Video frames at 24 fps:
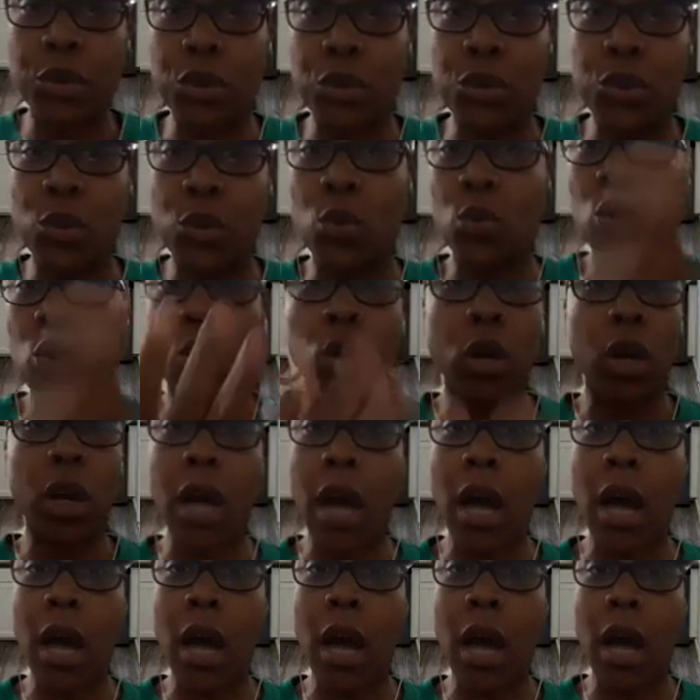suit or a
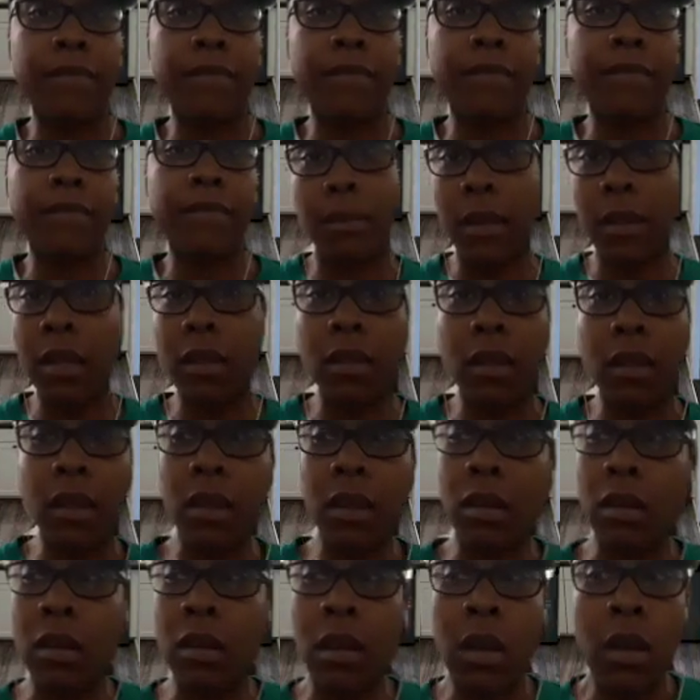couple of them, and
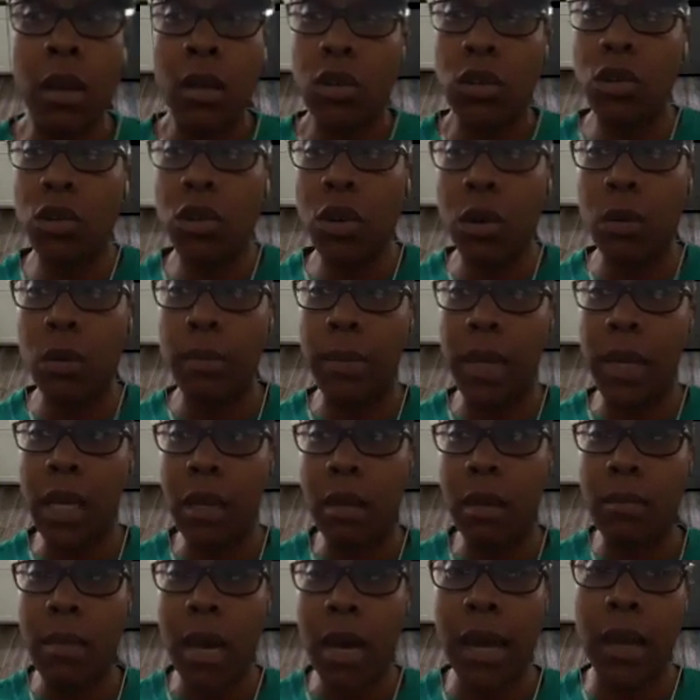then me and
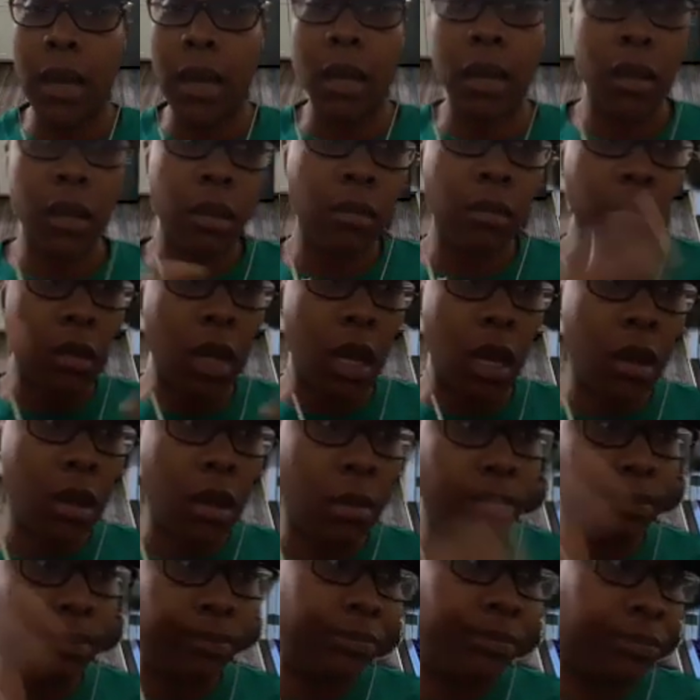my
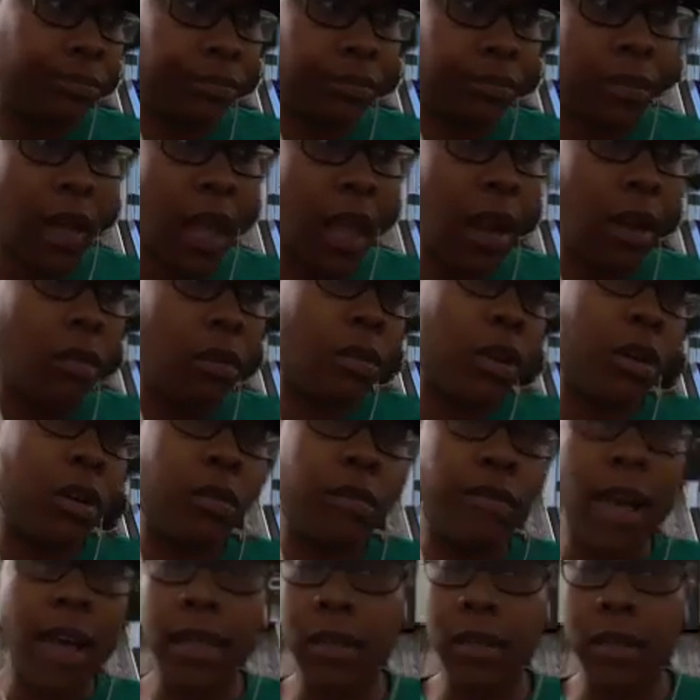I don't know,
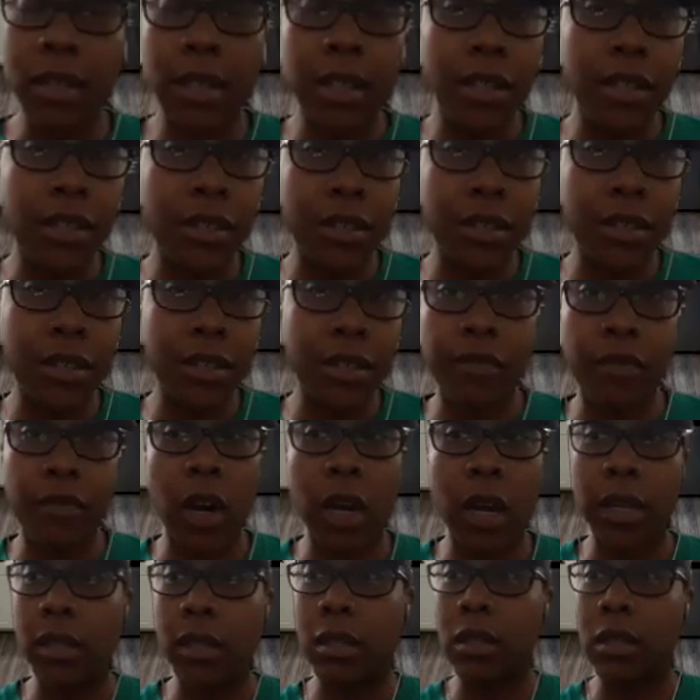volunteers,
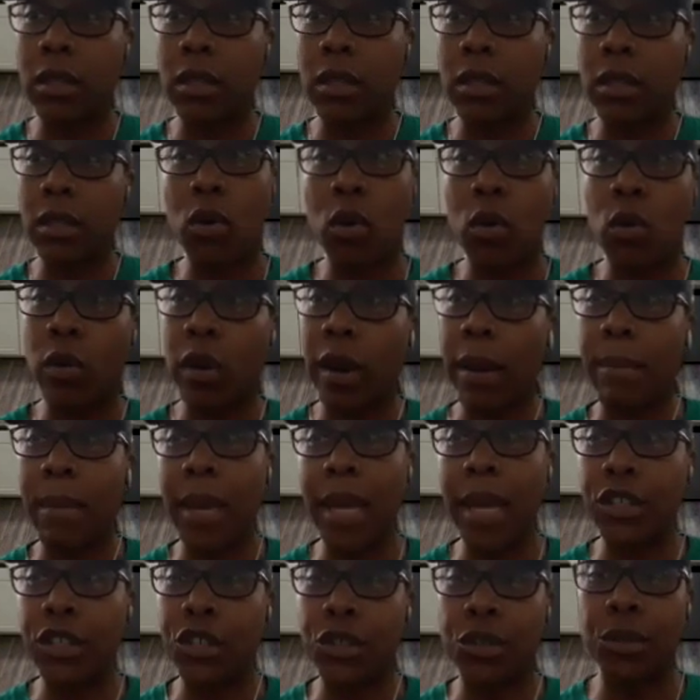friends, program
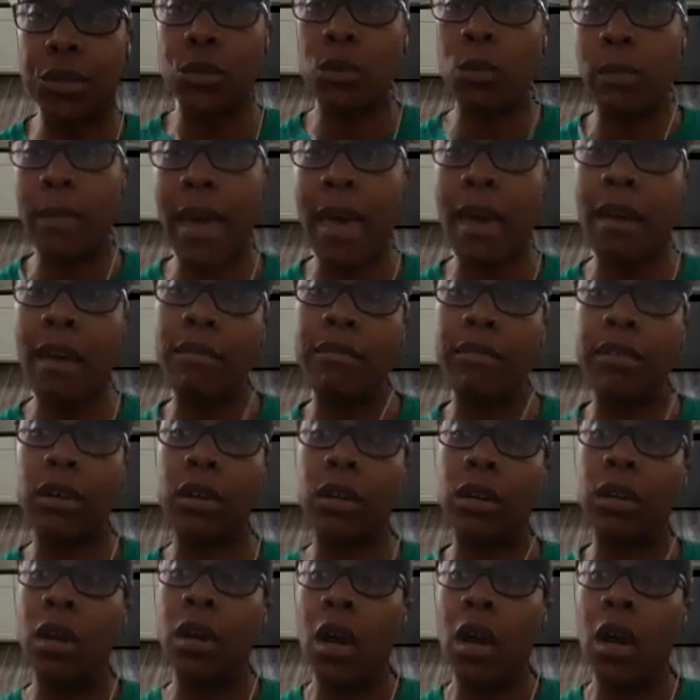managers, whomever,